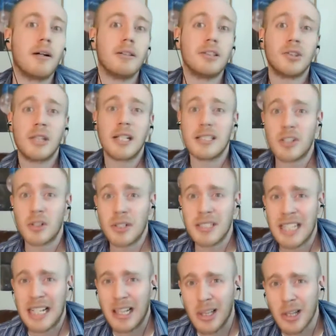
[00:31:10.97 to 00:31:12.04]
And so yes, there is
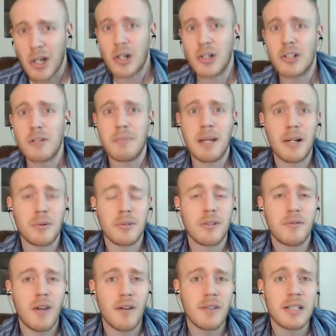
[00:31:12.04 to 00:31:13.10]
a large amount
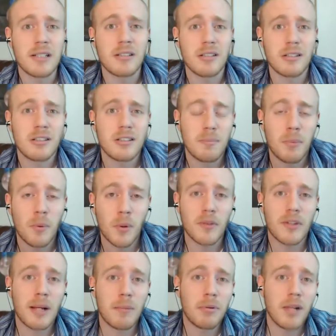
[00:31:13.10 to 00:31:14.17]
of evidence to
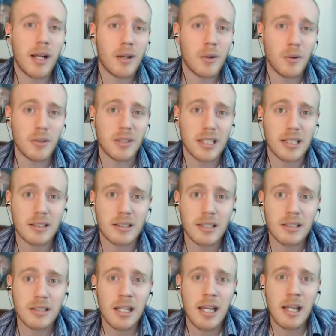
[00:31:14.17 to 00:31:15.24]
support that black holes exist.